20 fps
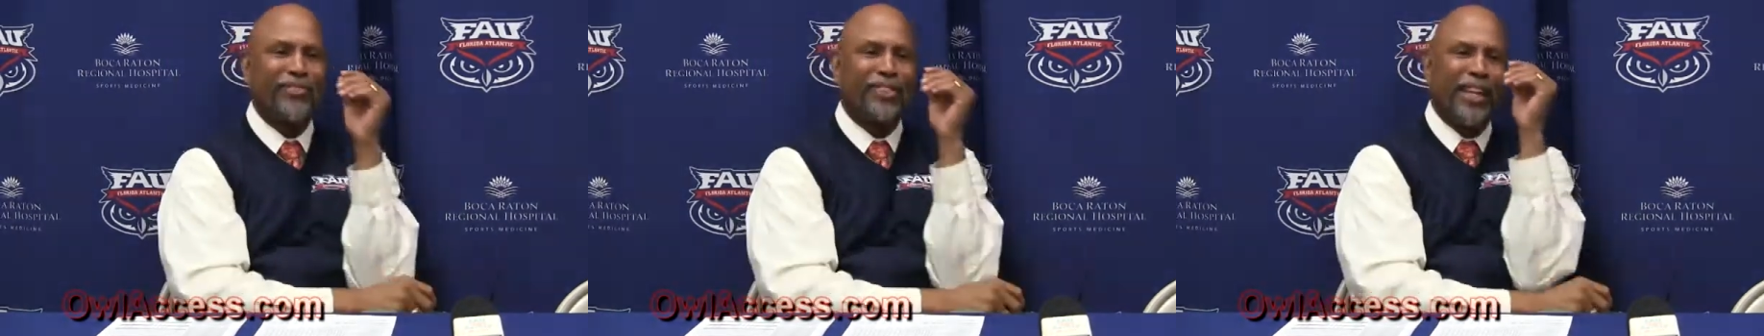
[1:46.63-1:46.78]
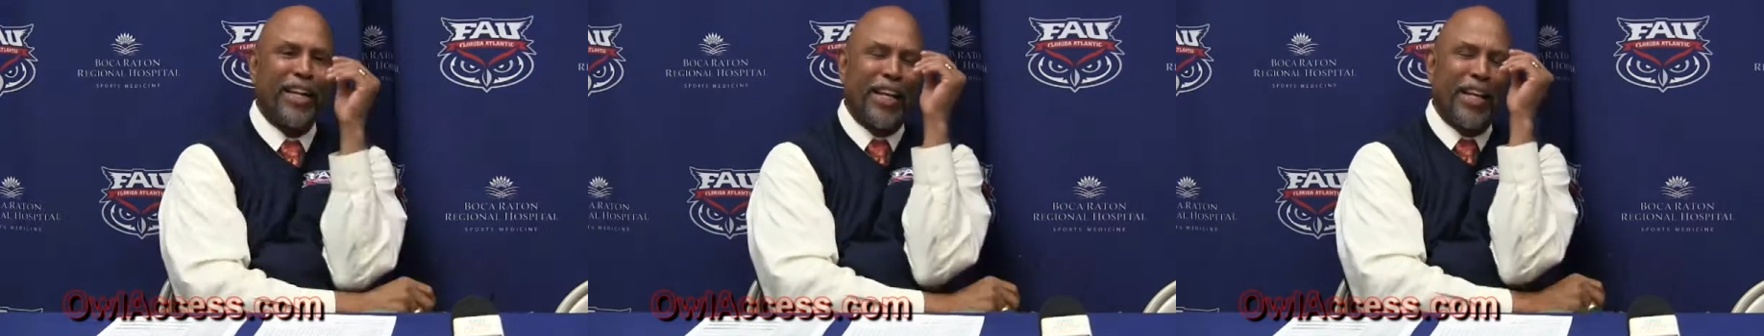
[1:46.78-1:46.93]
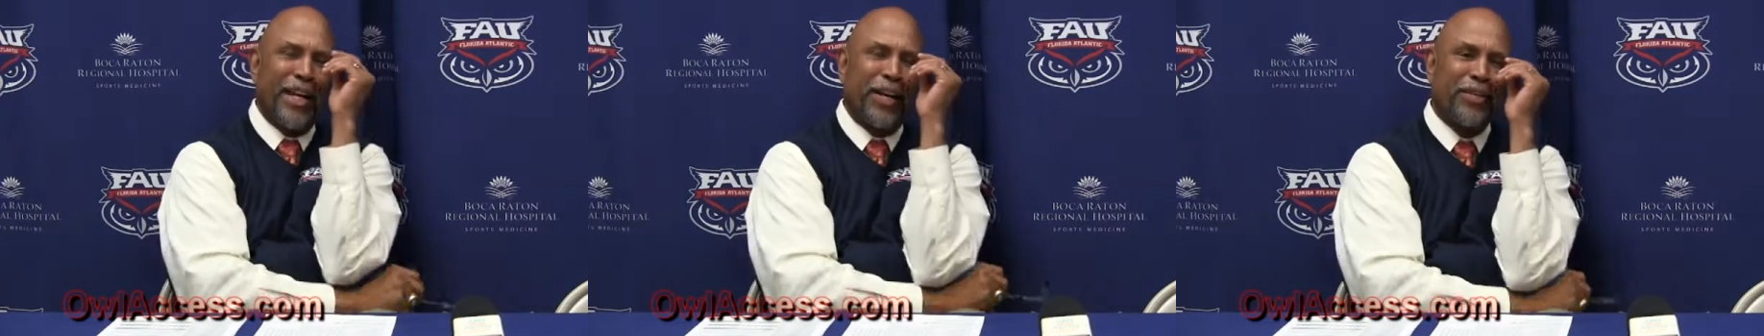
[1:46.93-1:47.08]

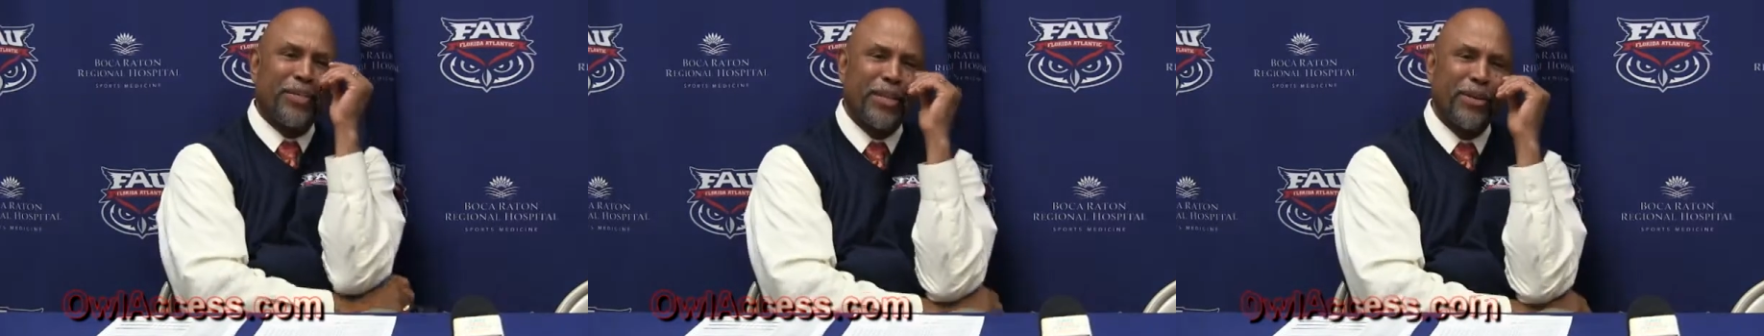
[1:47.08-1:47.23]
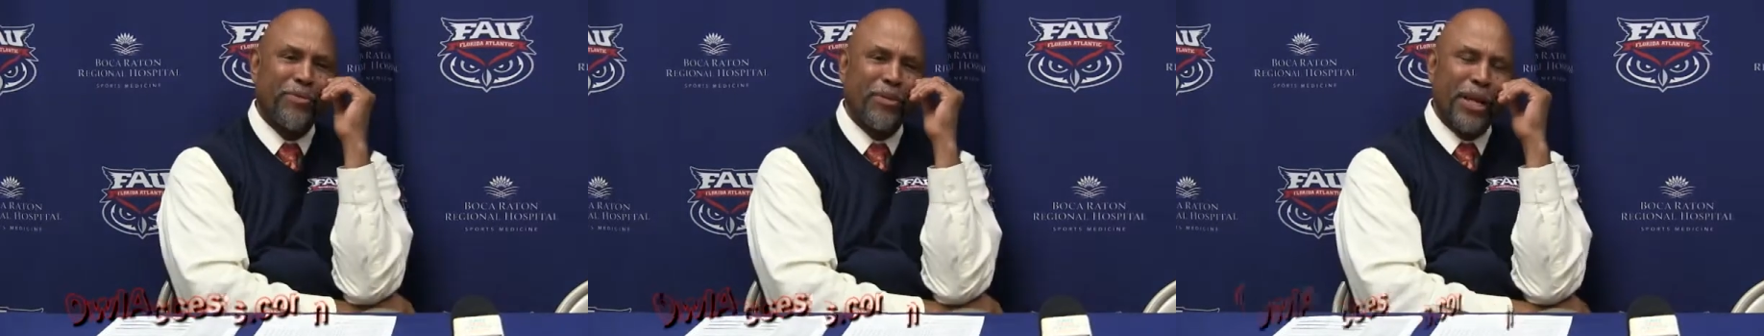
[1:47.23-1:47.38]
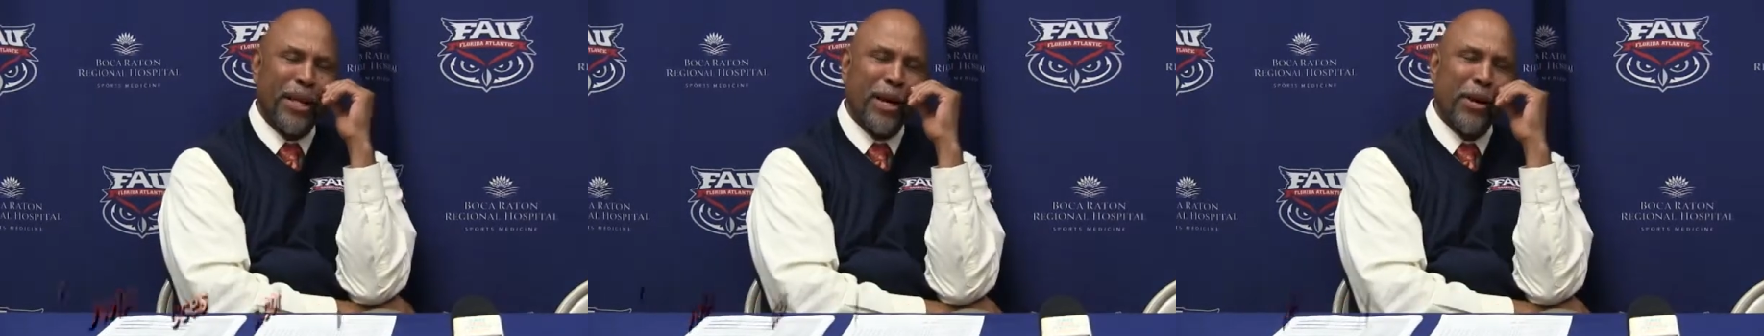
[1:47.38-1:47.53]
Anyhow,
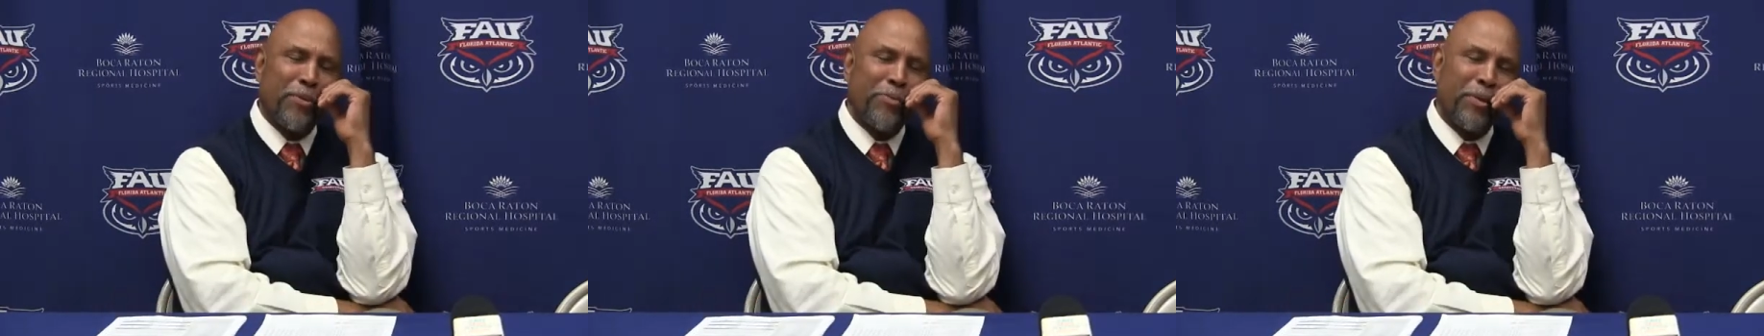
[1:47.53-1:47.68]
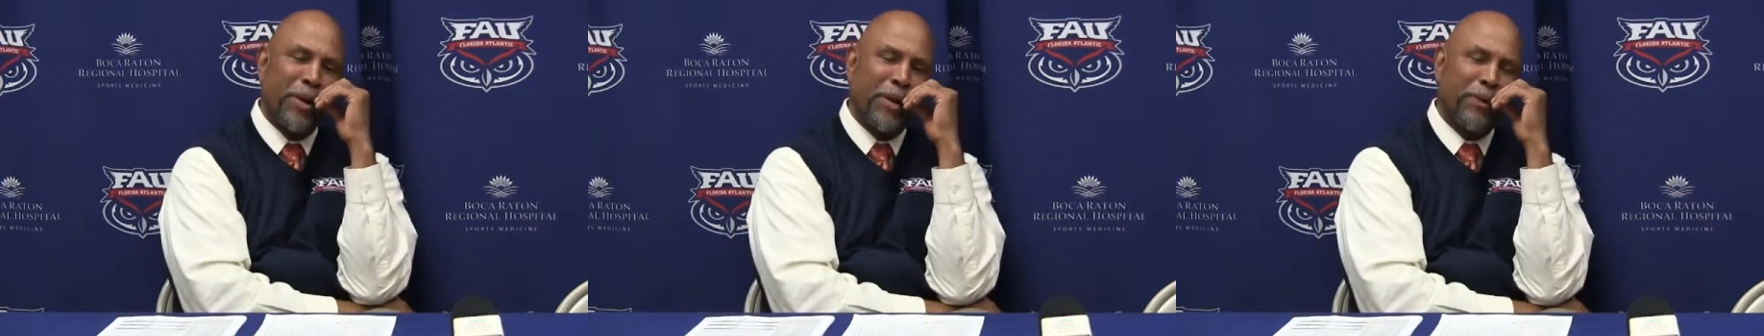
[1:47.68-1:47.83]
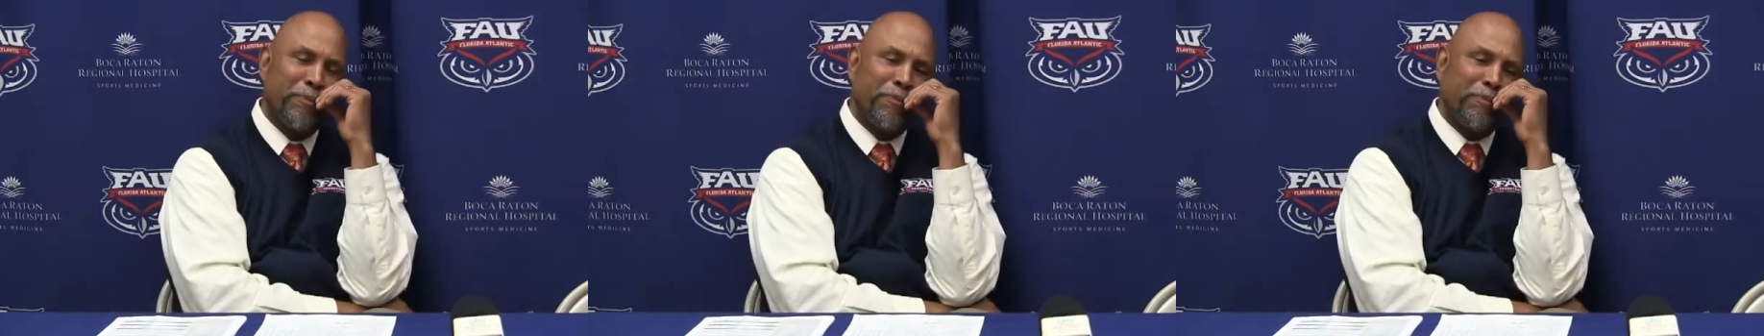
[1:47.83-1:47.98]
somebody help
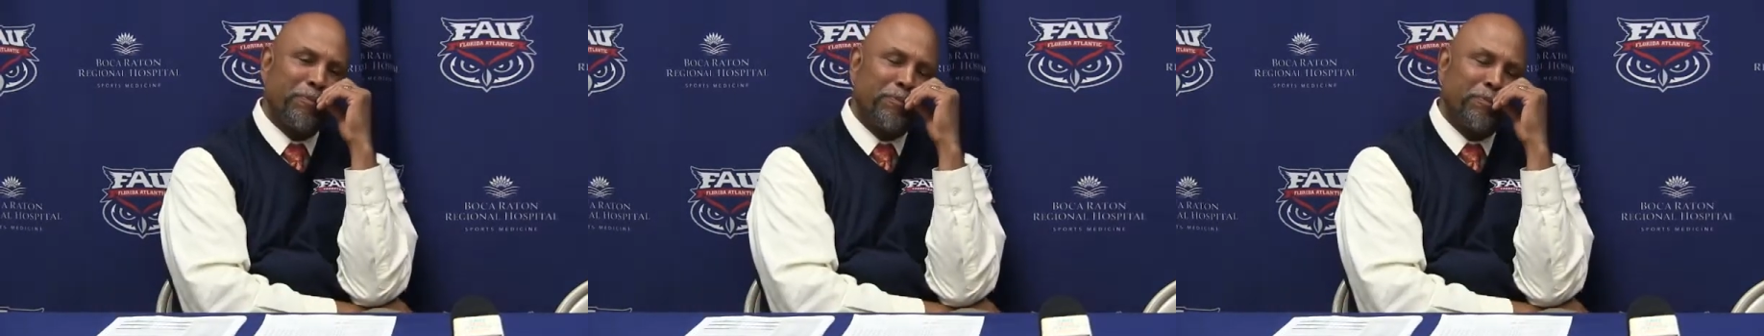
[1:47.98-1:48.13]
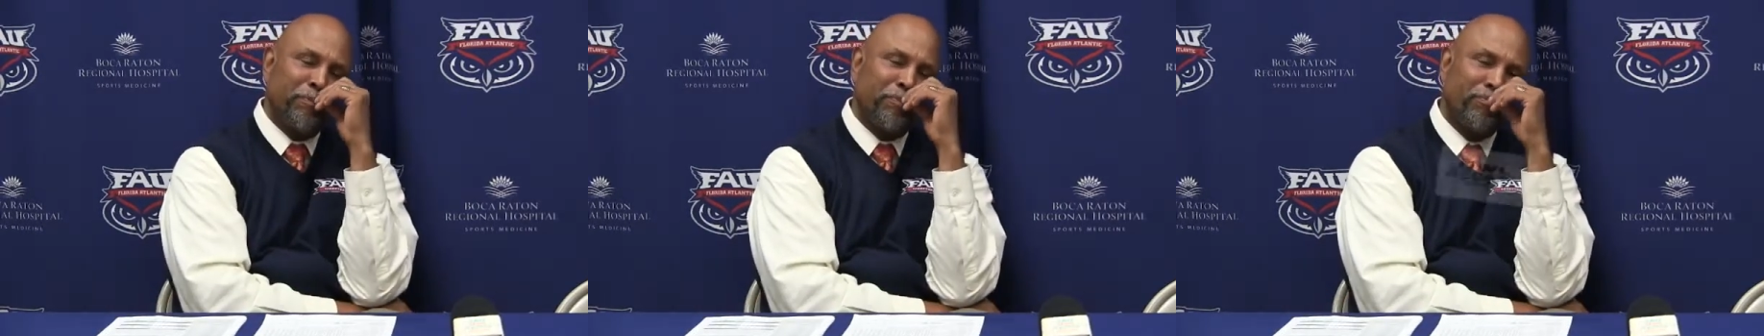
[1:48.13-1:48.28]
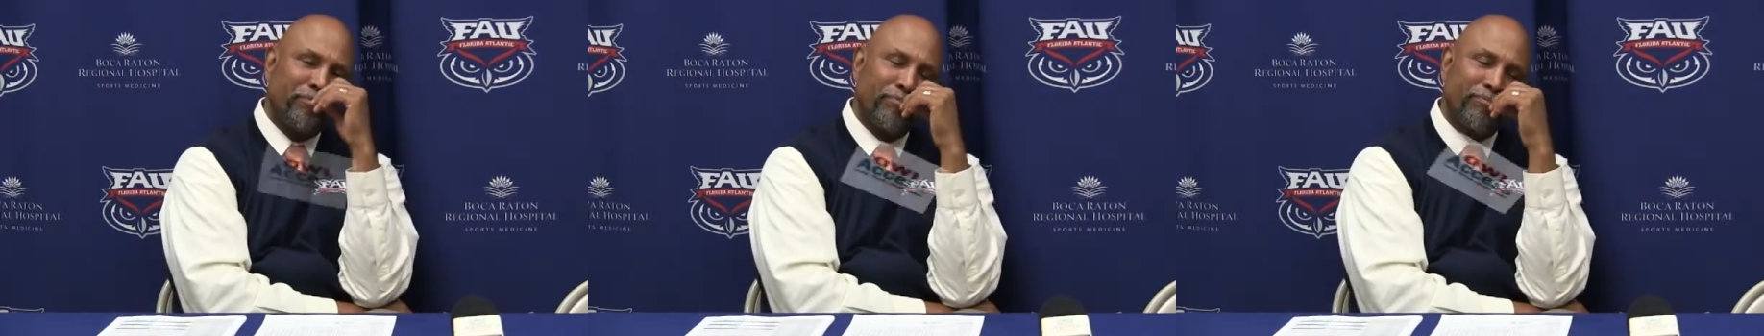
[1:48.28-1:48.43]
me.
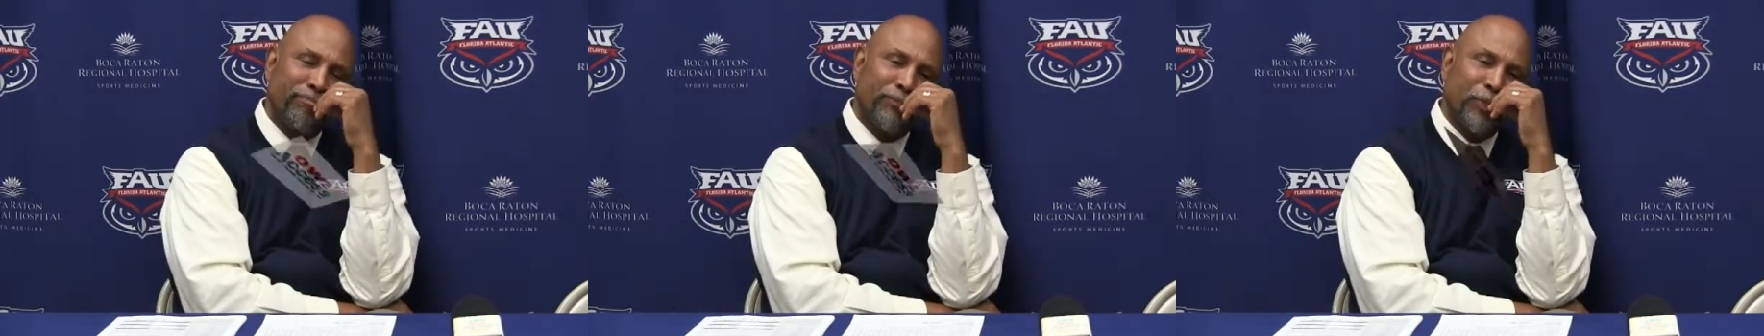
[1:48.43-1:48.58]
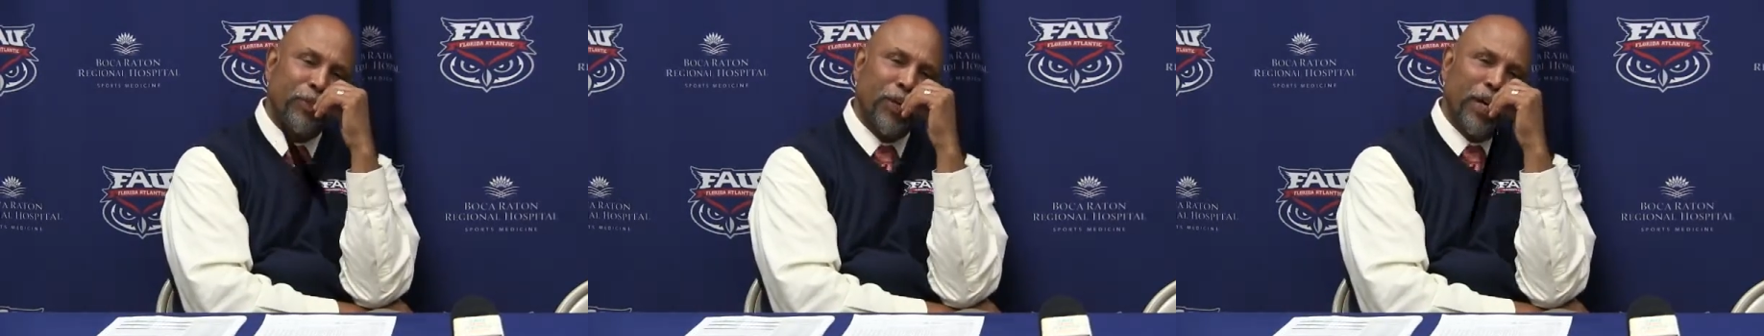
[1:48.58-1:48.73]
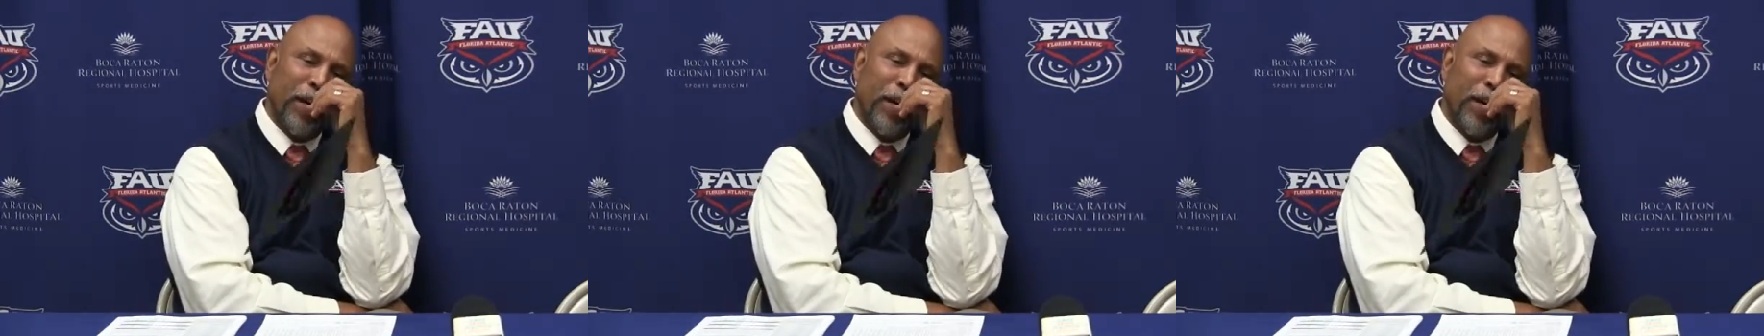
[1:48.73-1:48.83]
Go